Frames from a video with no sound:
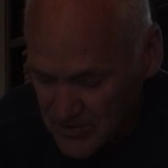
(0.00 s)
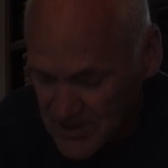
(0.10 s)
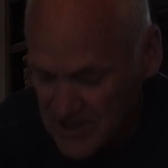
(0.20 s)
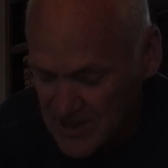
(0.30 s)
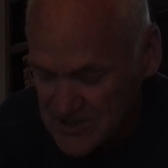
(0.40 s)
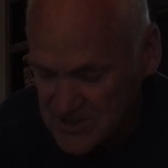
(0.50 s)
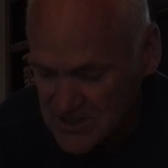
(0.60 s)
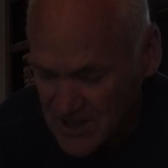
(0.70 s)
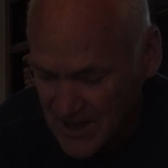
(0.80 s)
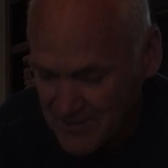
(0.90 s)
3 years,
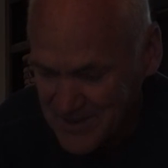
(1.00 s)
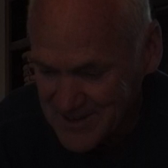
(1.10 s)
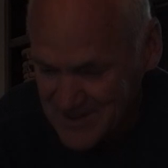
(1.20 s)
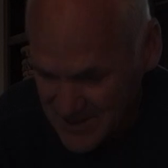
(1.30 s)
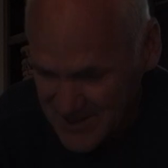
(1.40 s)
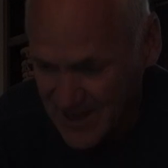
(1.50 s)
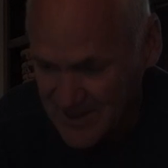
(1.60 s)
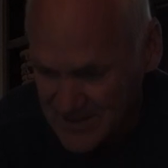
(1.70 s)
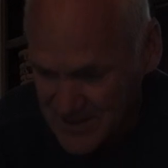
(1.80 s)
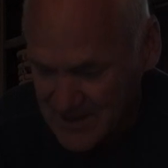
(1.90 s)

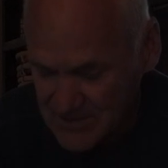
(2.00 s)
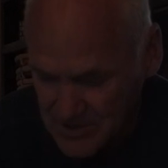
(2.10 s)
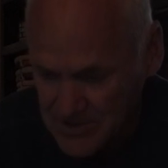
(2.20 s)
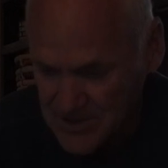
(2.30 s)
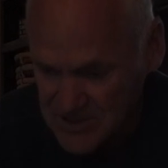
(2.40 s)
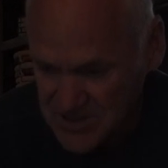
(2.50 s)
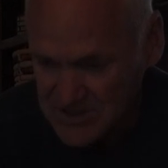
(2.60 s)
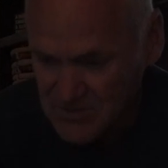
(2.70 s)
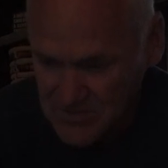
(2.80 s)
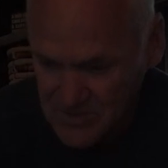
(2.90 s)
3 years
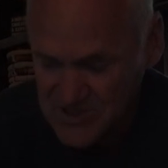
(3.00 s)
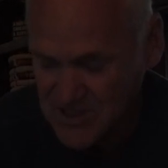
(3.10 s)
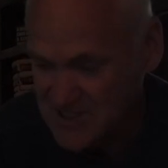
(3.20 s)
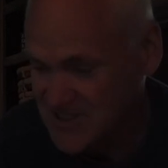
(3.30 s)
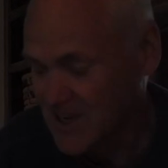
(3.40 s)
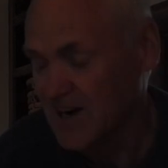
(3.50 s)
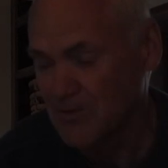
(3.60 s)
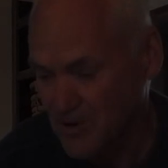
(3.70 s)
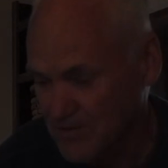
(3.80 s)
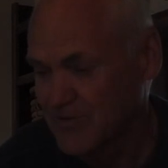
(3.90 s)
at Wichita State,
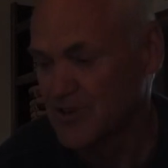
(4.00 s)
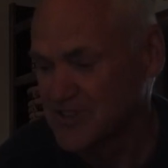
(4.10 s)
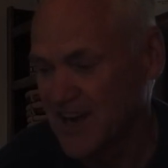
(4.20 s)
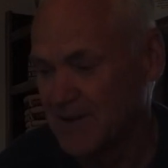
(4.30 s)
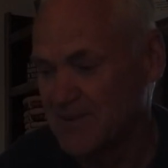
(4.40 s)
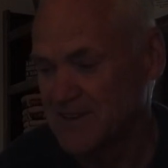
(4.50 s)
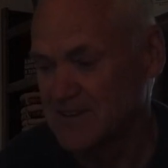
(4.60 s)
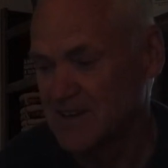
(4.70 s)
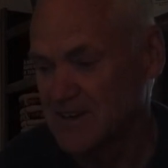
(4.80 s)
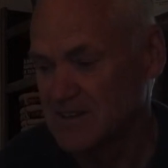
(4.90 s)
I worked full time
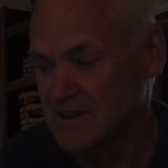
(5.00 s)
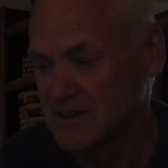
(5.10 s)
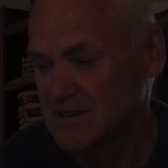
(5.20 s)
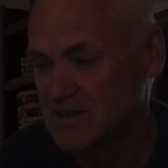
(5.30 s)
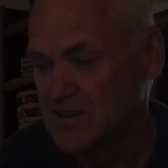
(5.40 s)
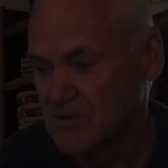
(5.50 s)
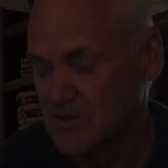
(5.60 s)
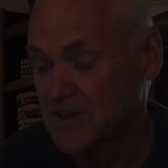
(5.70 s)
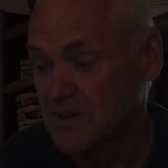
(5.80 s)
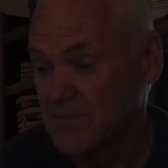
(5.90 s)
at
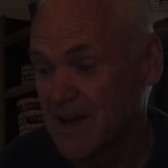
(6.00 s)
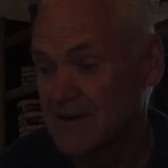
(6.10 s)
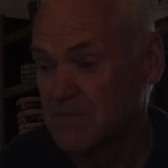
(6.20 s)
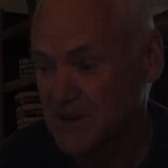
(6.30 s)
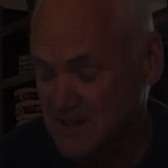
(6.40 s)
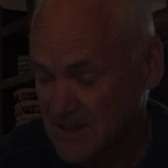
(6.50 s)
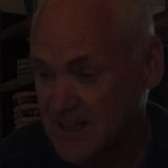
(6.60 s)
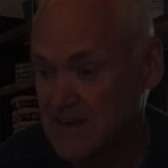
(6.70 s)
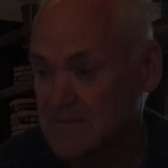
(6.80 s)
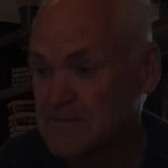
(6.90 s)
World Impact. But
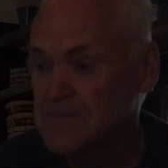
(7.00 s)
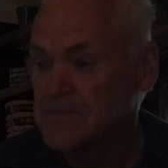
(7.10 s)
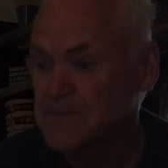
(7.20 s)
then,